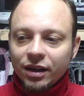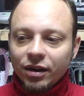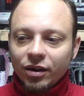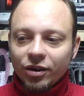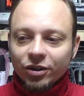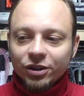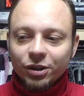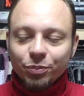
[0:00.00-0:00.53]

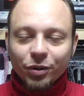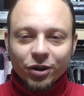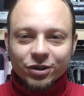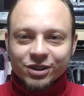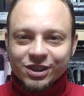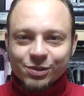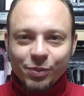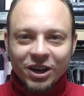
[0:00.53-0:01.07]
early
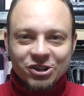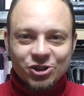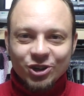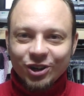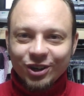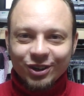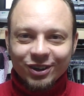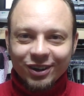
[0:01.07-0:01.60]
bird
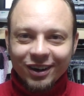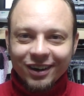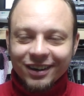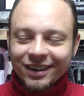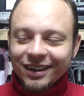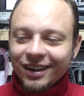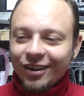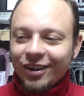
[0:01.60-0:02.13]
special or,
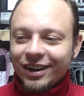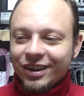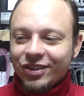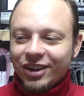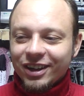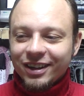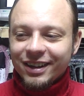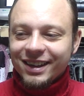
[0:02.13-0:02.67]
you know,
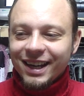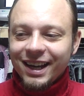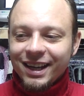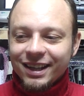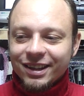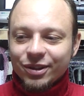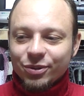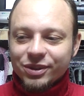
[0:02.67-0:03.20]
anything like
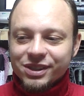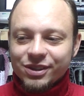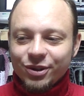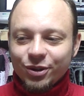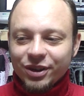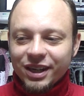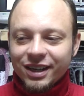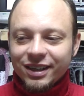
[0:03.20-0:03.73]
that. There was
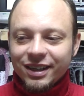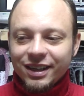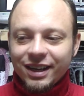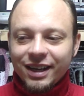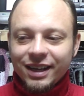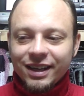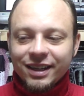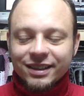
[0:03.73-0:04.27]
no getting in
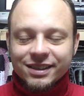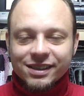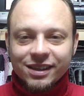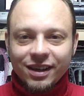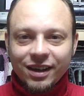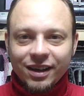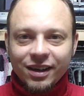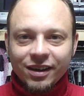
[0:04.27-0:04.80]
on it
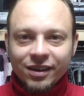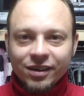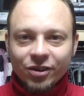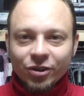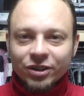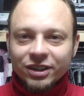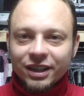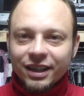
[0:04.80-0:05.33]

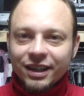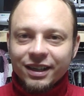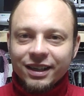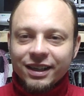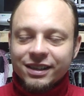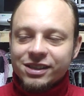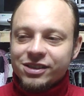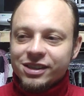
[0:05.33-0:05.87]
early.
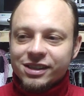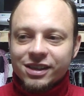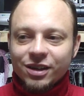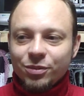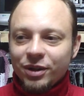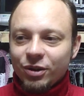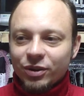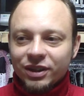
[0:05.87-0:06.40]
It's just going
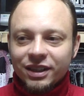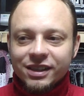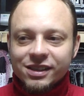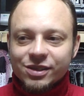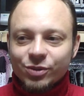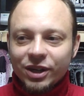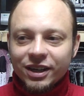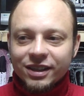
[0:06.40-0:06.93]
to be
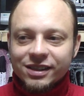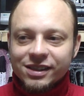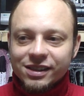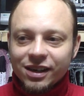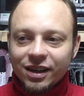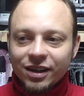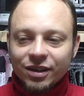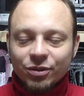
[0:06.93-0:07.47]
released when it's
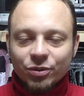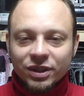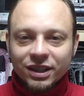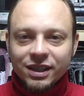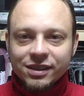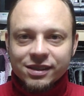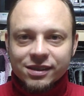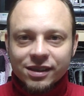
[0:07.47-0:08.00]

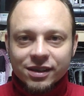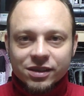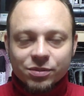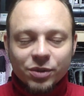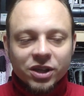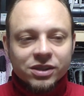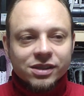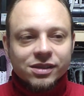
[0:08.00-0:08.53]
released next
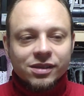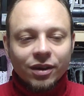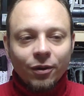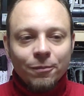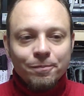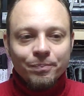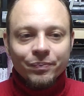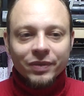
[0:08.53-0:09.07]
month.
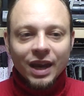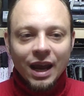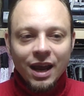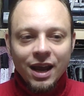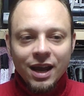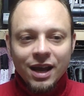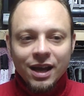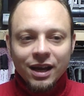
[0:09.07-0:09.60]
So
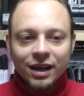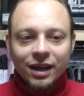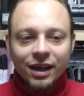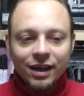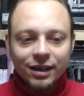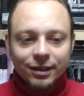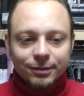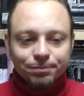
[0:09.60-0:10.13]

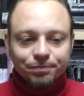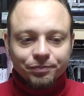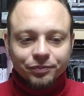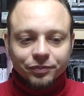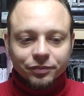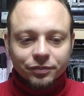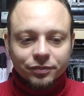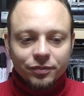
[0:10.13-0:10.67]
yeah.
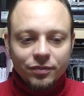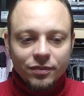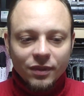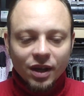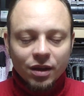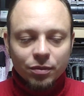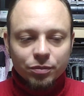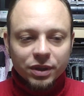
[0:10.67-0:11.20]

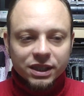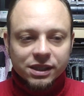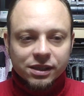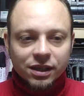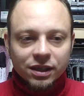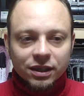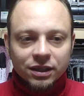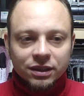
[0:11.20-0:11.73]

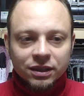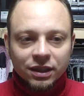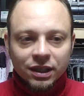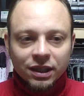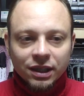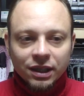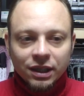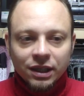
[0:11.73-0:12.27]
But
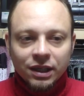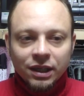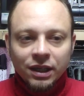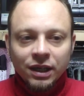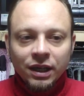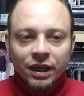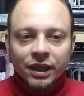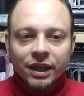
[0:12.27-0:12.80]

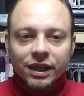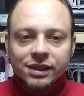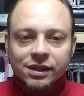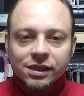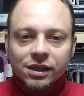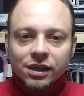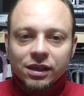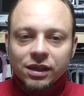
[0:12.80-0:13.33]

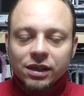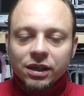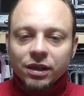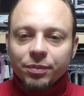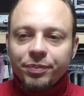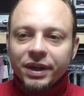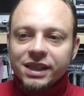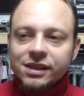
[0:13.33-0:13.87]
that's
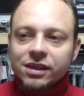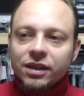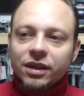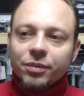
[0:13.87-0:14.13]
basically